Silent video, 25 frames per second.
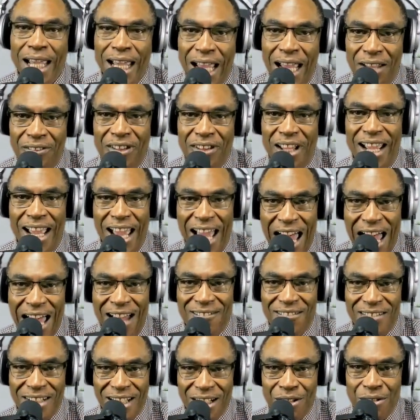and they
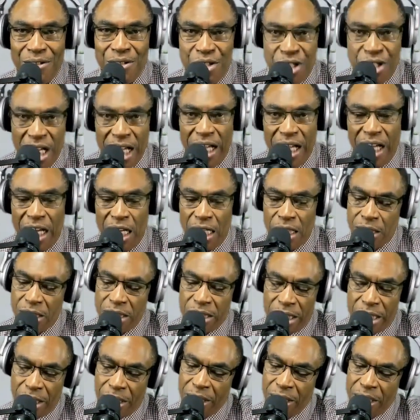have no judge
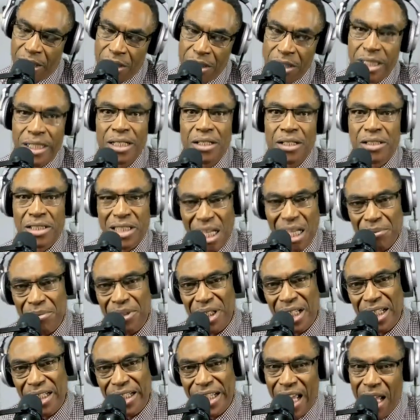there there there's
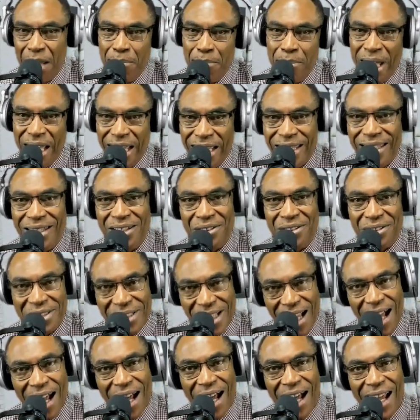something they make you
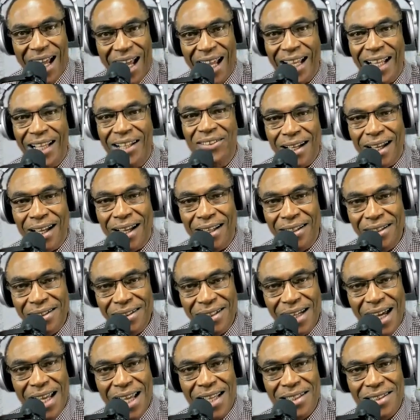sign uh, you
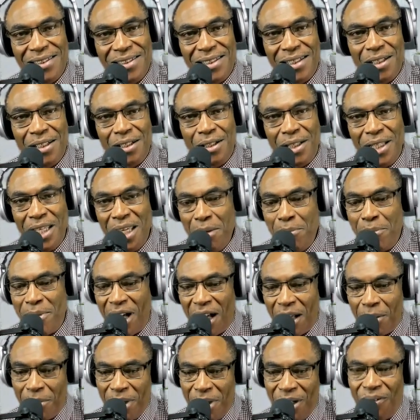guys uh,
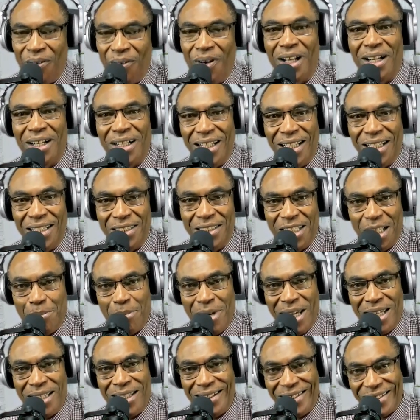email me what it is they
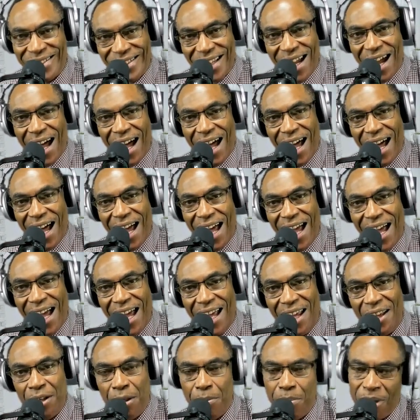make you
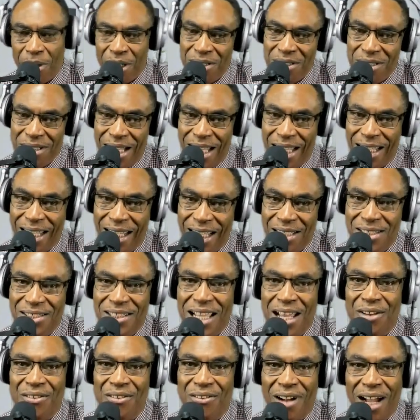sign the person that gets
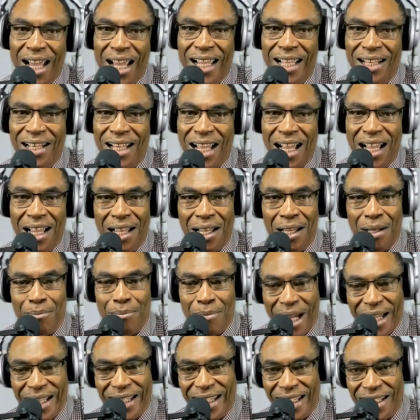that right uh,
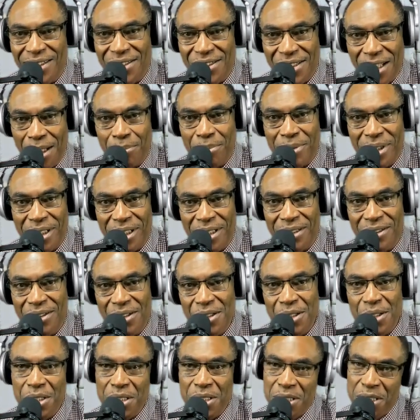might get something
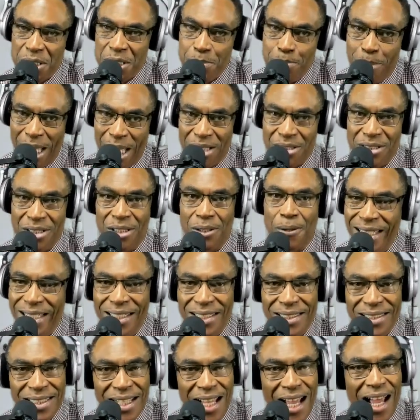special.
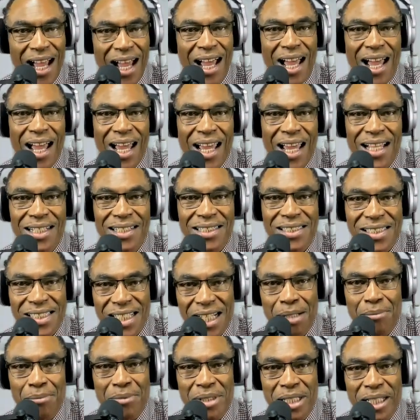You sign
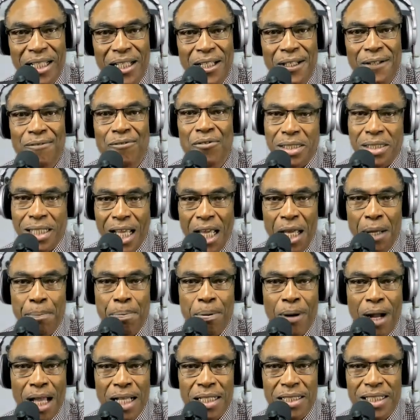something. State
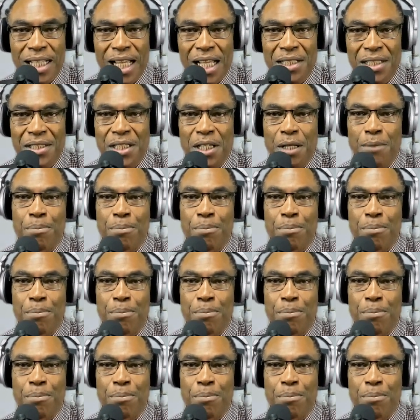process